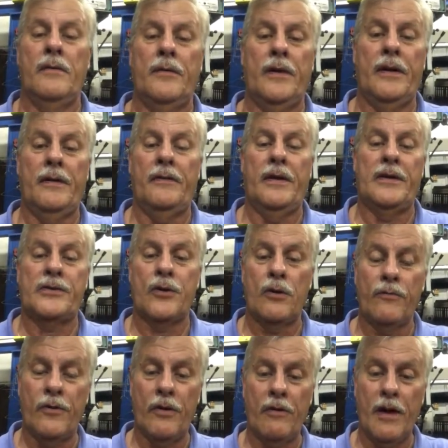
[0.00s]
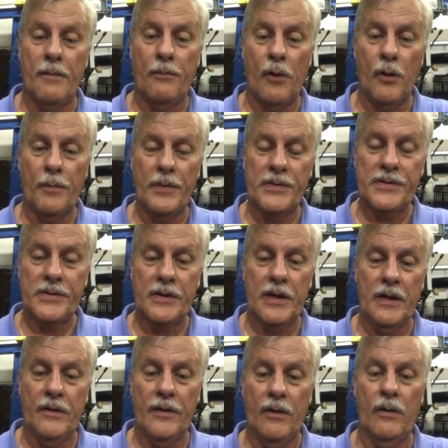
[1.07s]
they serve their right purpose,
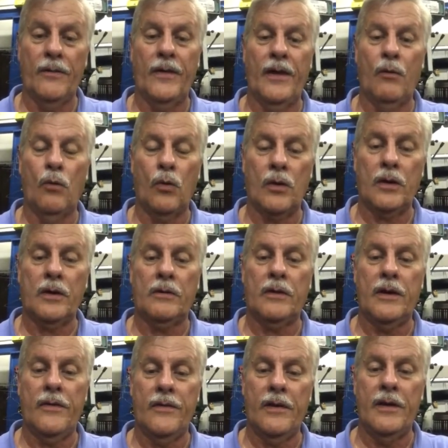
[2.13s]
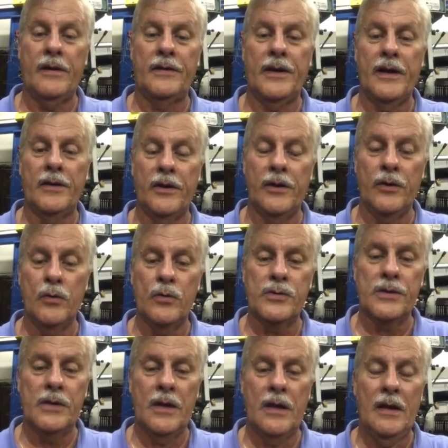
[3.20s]
they work to the intended
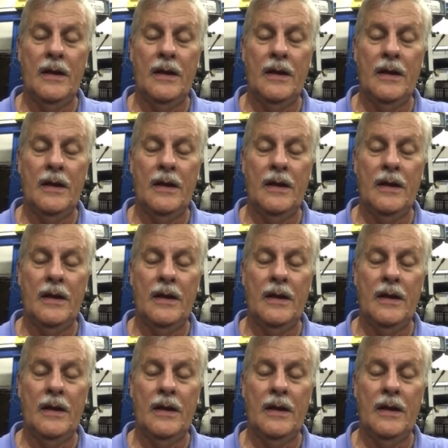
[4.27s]
use,